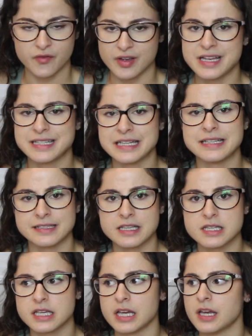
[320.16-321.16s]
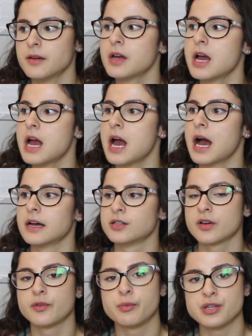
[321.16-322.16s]
VTCT and
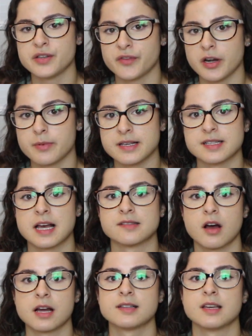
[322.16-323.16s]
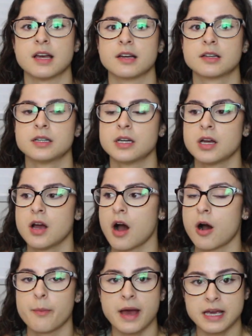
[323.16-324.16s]
another beauty therapist has iTech.
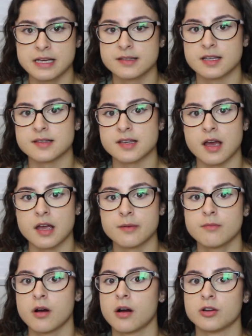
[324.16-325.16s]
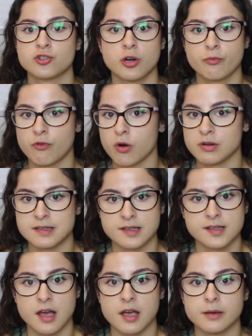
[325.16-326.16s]
Our pay is the same, our job role is the
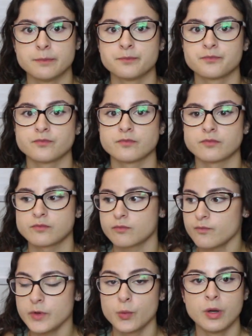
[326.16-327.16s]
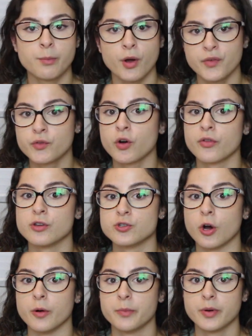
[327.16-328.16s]
same, we both got the
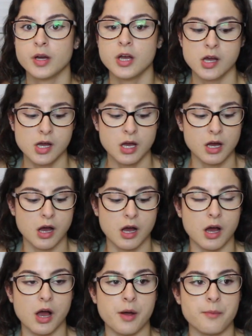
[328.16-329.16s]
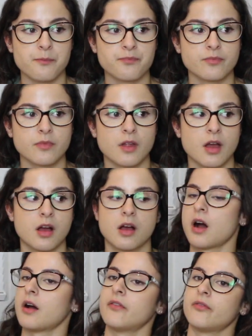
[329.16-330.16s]
job.
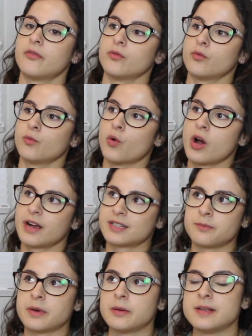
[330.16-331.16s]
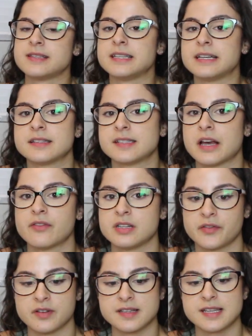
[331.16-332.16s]
I've worked in maybe 6-7
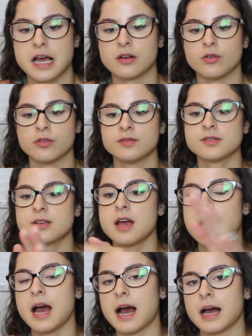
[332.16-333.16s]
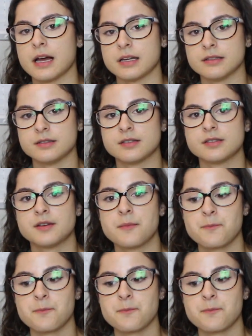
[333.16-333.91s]
different salons and